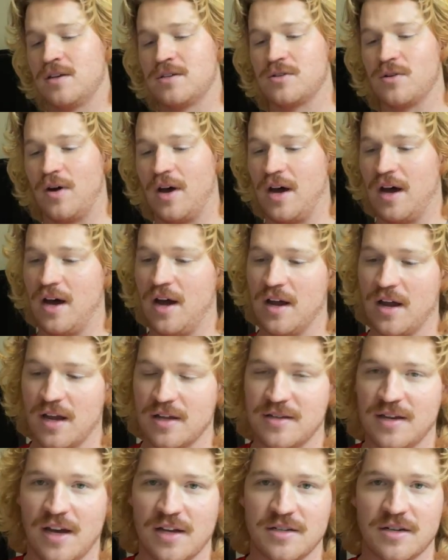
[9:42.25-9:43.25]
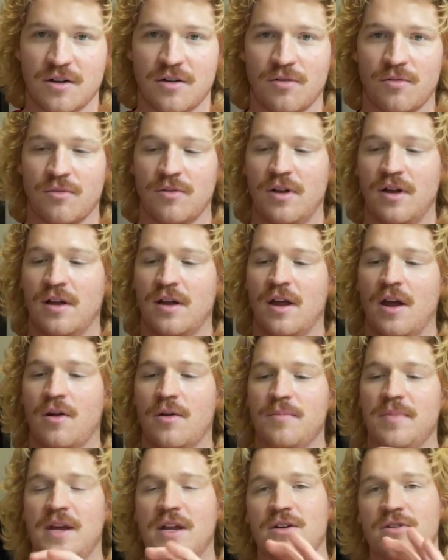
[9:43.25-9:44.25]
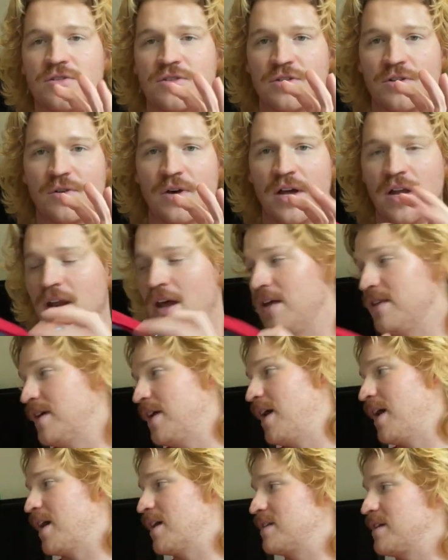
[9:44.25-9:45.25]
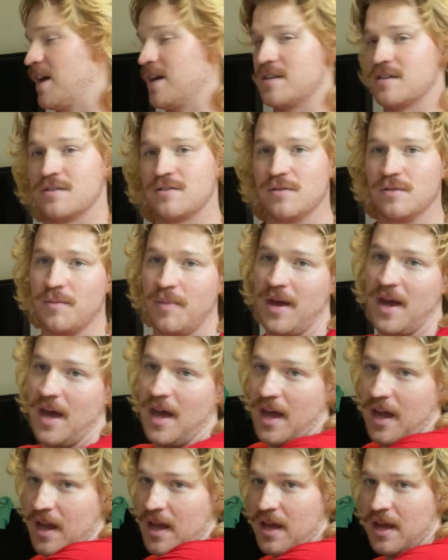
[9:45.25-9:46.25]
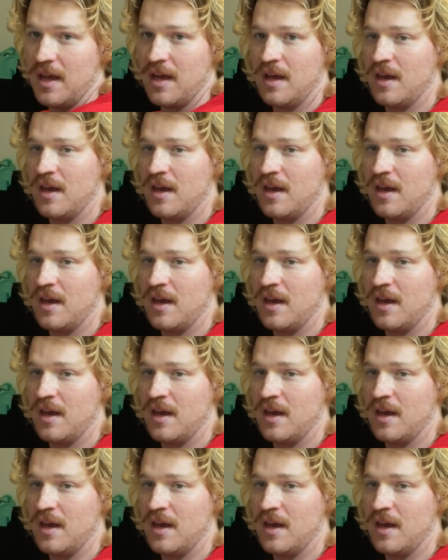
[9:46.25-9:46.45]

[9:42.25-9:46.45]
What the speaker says: so I attach a carabiner to it, and then I attach it to the bag,